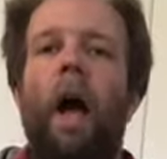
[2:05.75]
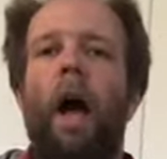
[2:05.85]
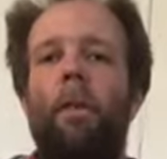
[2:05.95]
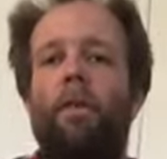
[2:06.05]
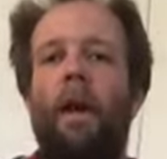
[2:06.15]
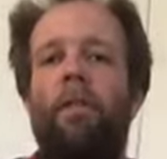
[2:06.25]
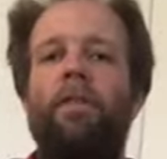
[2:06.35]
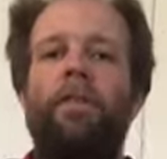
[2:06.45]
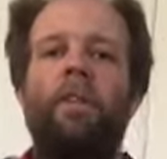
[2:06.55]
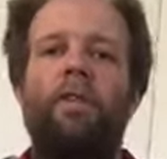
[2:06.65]
If you
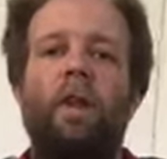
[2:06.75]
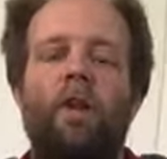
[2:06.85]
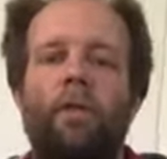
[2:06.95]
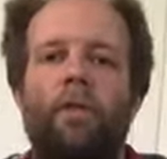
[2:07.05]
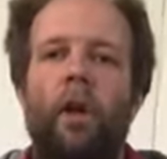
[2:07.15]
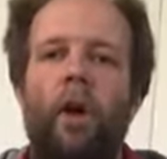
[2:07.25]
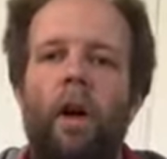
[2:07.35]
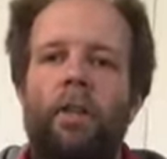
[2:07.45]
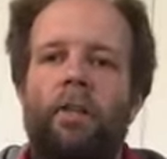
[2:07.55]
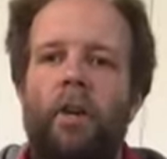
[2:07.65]
haven't seen these videos
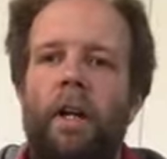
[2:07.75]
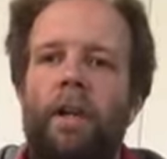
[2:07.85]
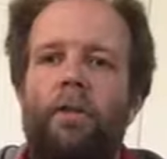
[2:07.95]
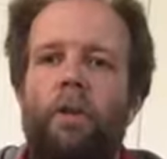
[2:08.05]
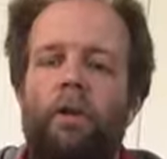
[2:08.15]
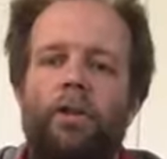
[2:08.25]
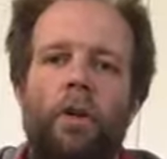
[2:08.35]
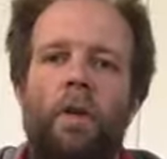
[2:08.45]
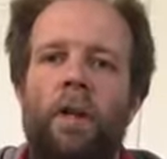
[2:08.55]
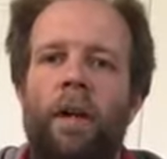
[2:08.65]
before, I'm just going to give you your
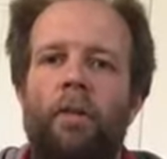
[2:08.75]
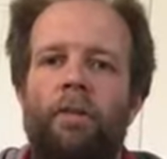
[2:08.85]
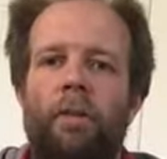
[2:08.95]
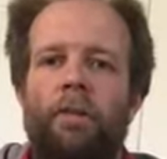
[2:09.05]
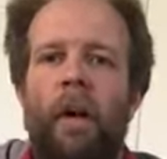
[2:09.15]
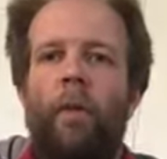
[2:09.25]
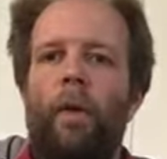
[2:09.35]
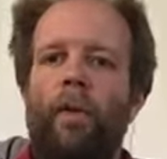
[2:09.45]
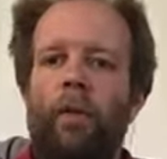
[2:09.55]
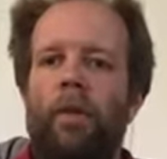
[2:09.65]
tuning notes to start
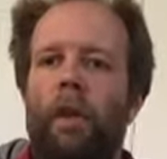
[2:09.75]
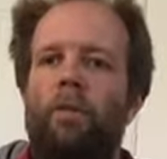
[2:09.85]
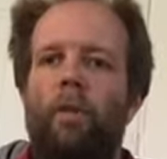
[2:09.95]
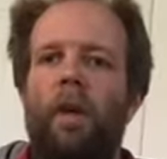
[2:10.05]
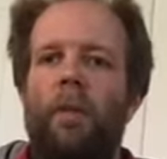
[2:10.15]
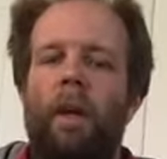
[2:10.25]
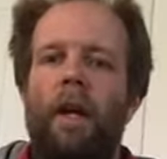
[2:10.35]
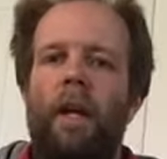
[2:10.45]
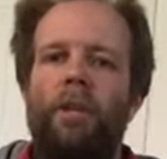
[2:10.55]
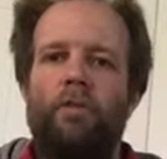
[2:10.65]
with. So just quickly
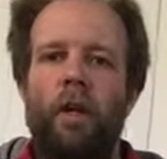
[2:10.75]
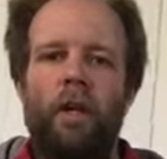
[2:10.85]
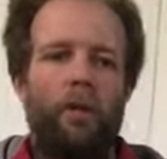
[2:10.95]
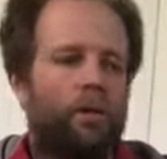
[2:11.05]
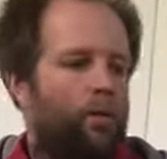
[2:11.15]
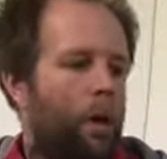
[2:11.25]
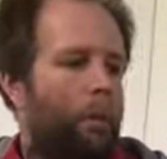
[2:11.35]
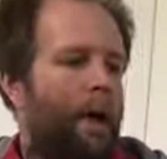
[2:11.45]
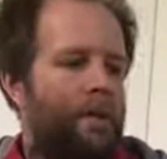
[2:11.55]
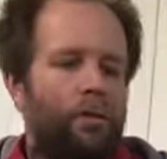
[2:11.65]
play each string and you can try
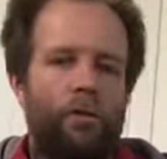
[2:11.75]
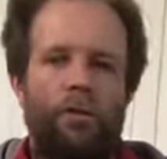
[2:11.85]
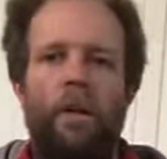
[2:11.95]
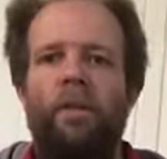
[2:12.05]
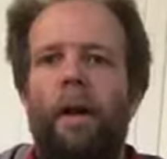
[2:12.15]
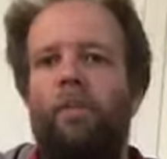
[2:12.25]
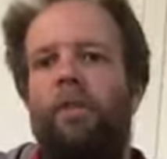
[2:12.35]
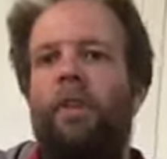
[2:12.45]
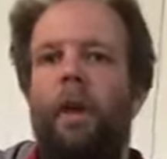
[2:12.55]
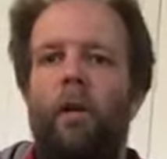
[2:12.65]
and match your strings up
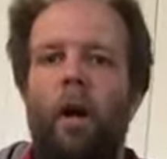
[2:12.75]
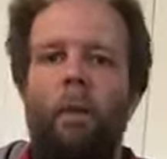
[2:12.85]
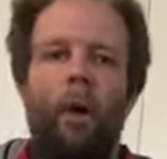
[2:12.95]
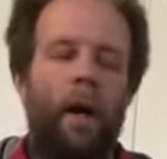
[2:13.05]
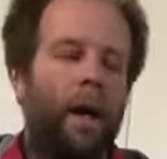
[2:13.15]
to sound like mine.